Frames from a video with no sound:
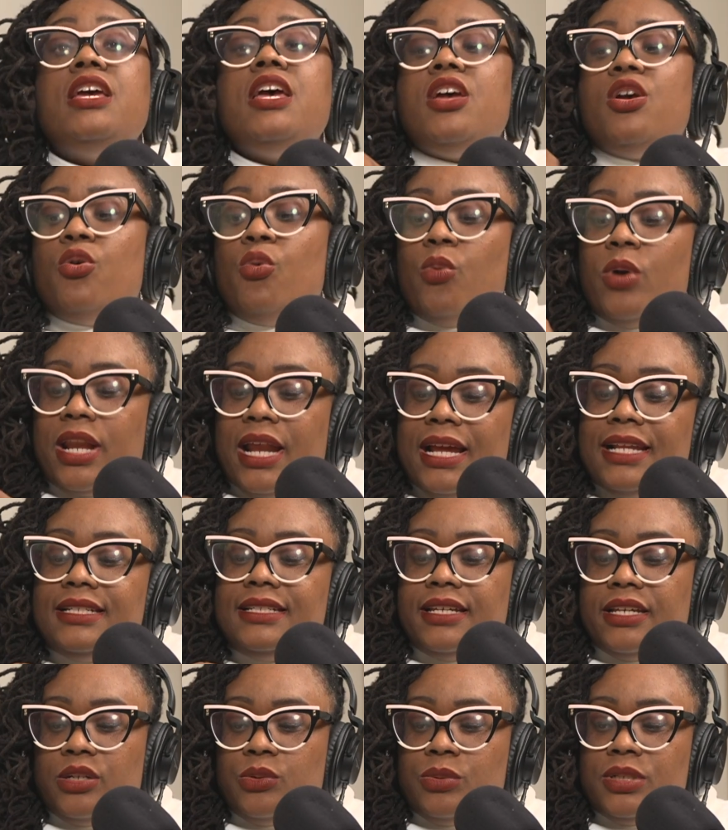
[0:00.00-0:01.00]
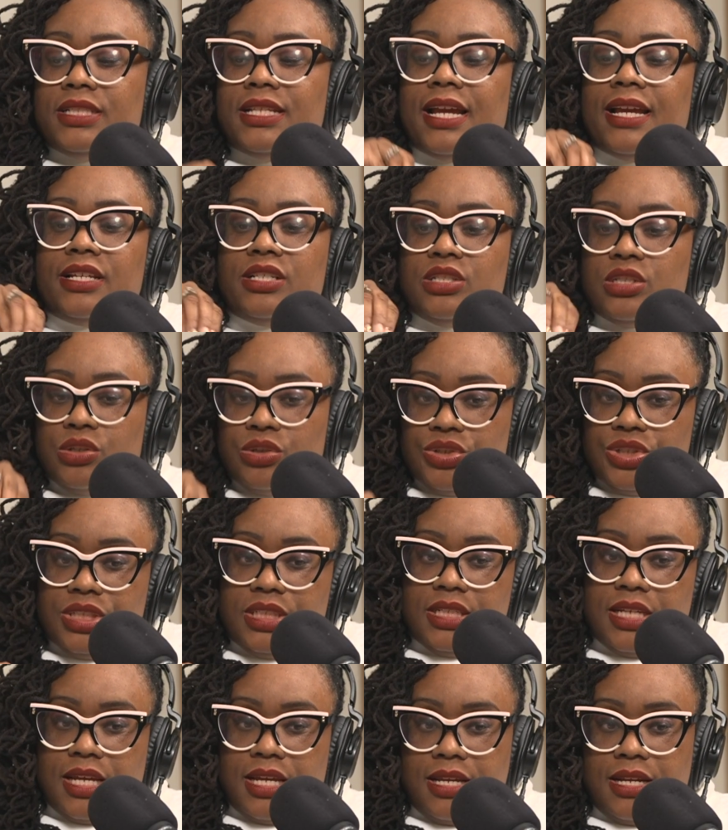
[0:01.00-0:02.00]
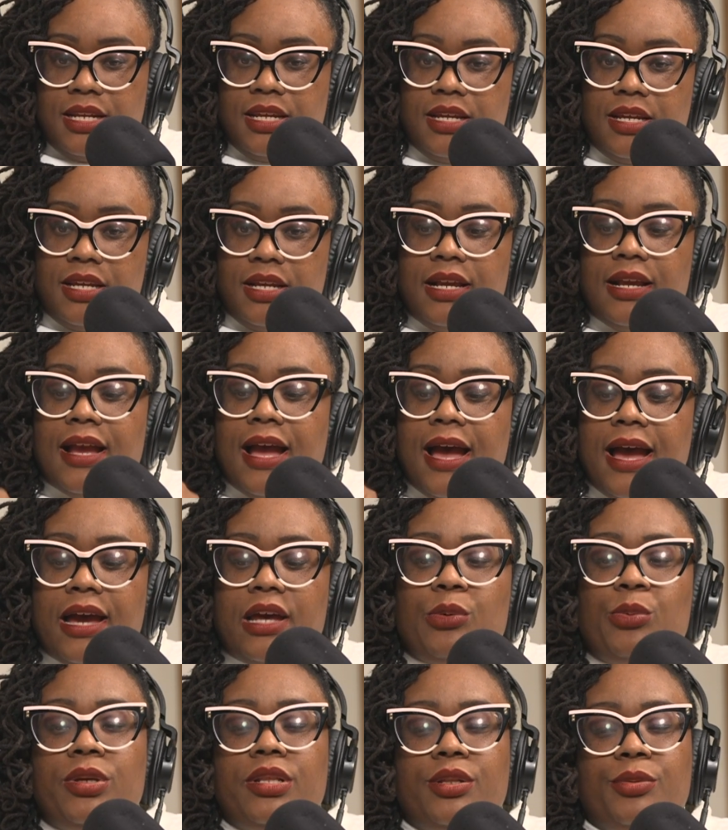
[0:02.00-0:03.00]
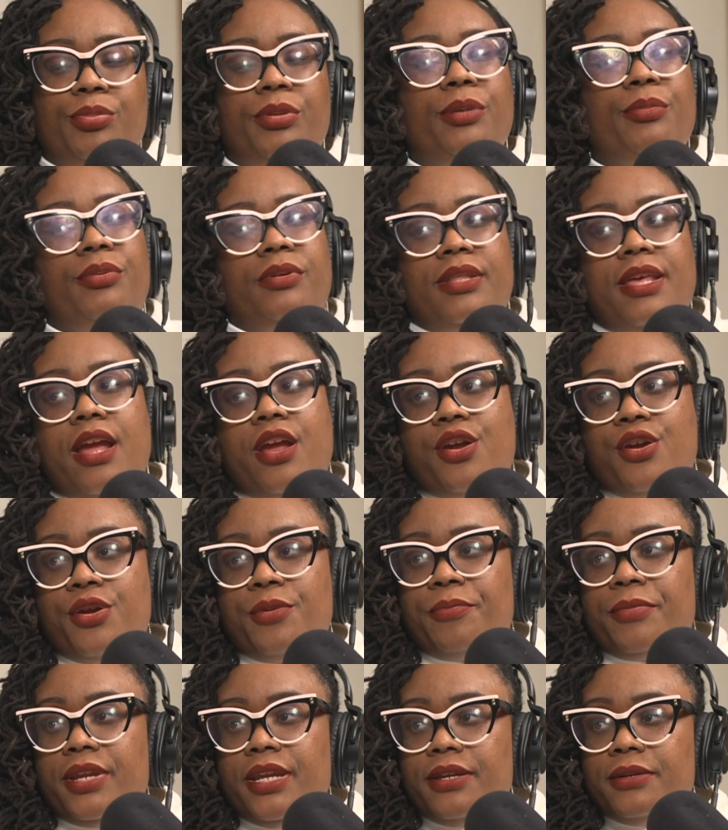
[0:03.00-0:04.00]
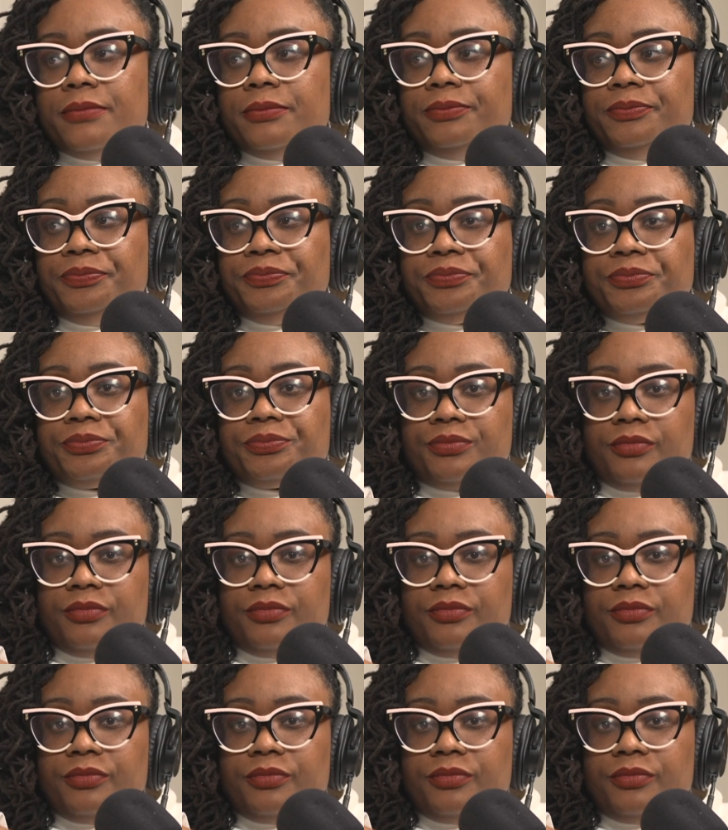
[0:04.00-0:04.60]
What I did was I associated God with the people that hurt me.